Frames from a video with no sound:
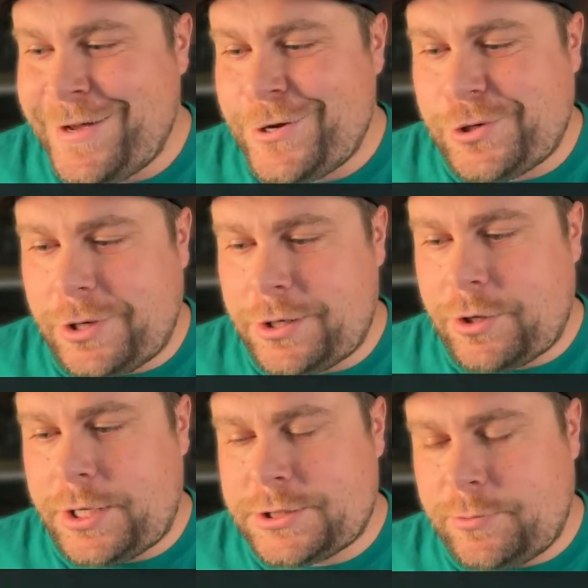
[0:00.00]
to
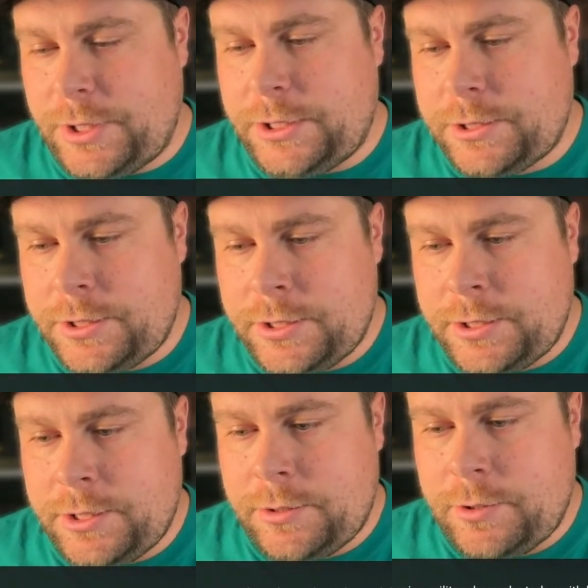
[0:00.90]
underestimate
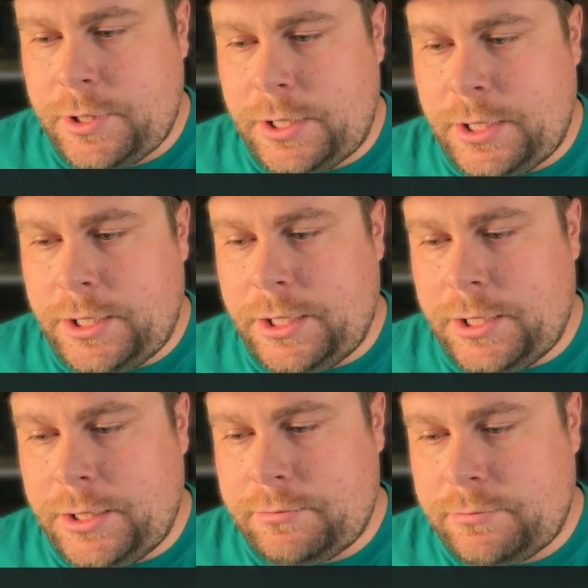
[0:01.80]

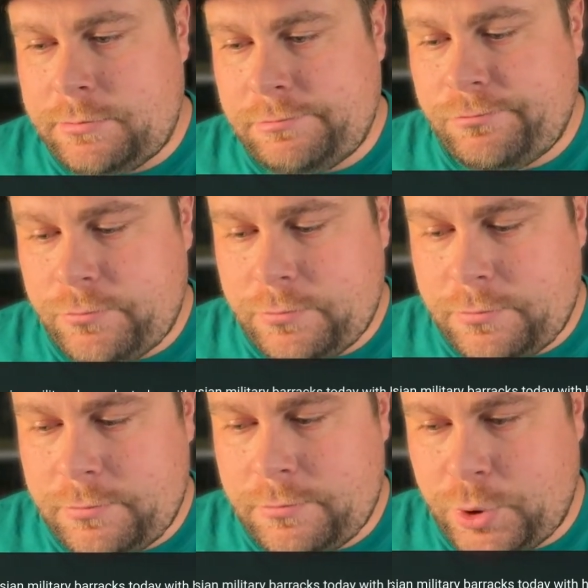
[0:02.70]

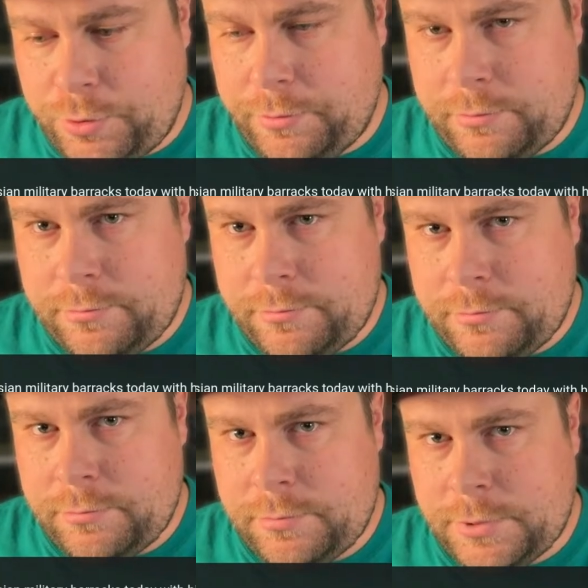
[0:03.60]
Putin.
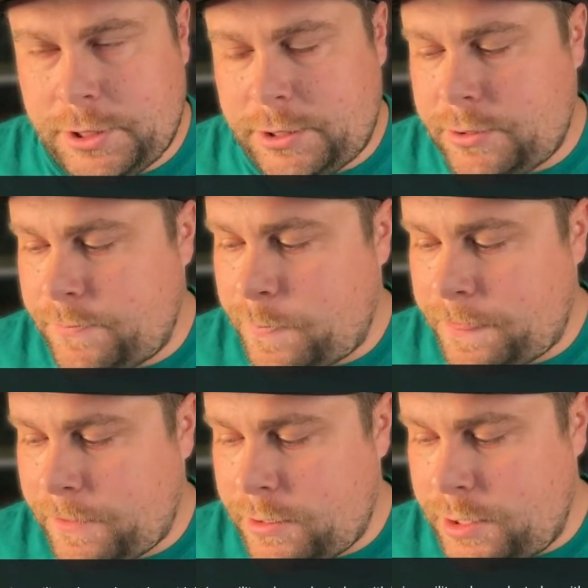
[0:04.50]
Like,
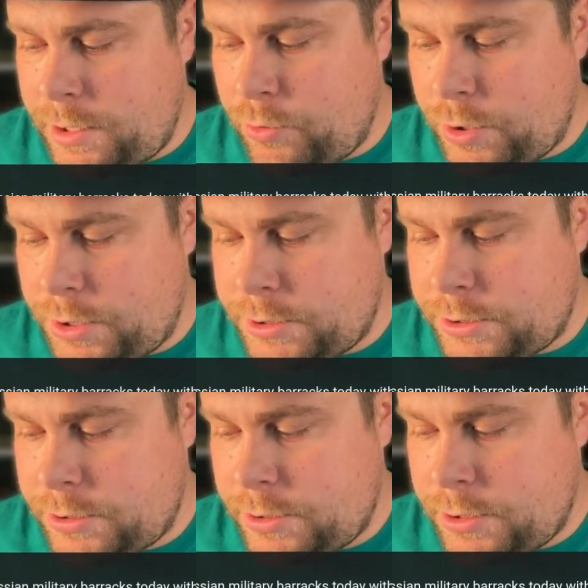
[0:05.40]
he
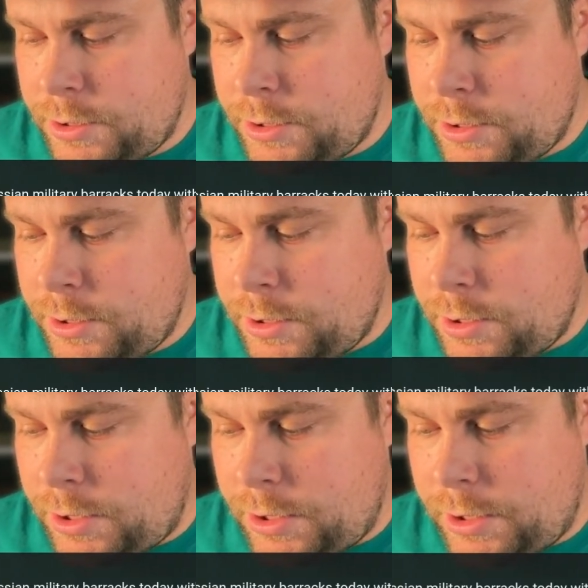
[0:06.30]
was
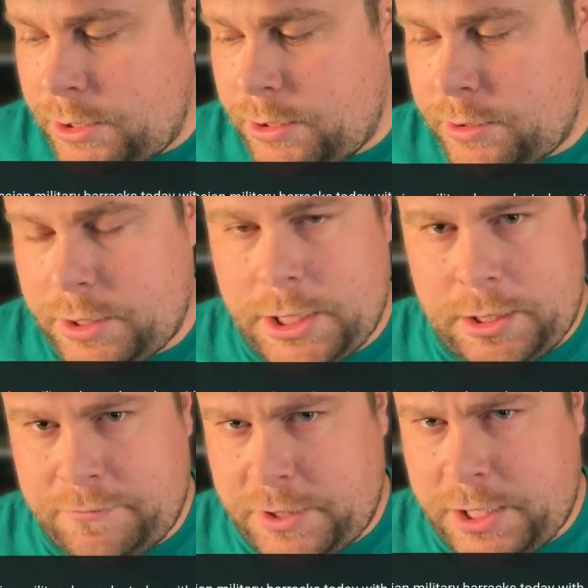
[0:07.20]
the head
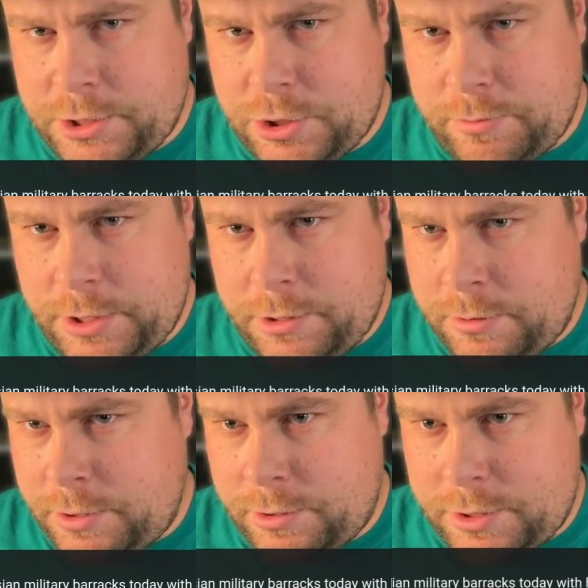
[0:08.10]
of the KGB.
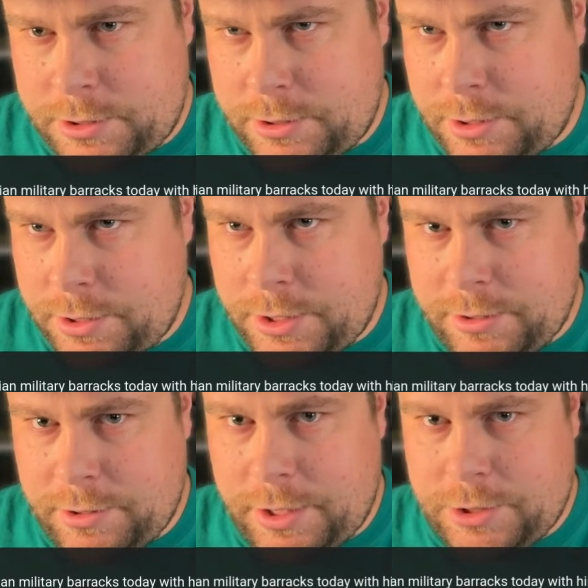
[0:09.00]
You don't get to the head
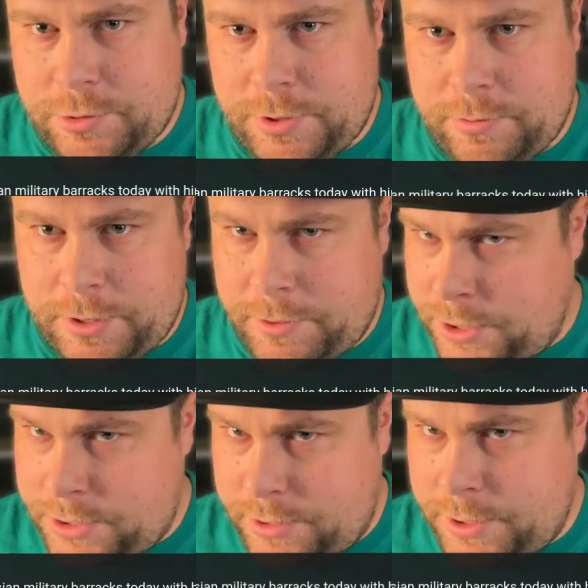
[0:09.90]
of the KGB by being
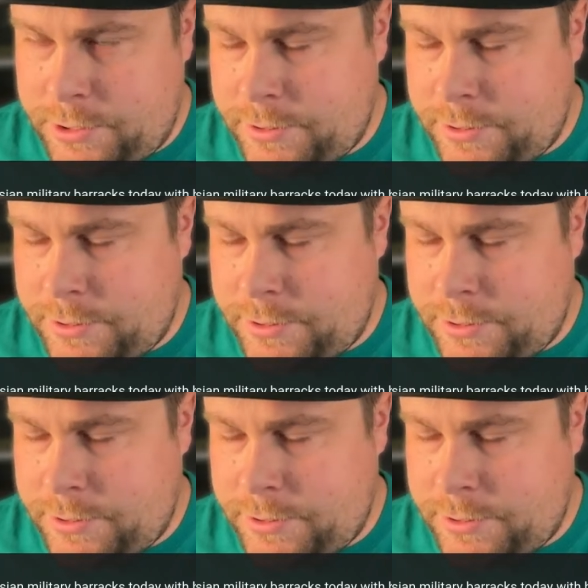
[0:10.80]
a dummy.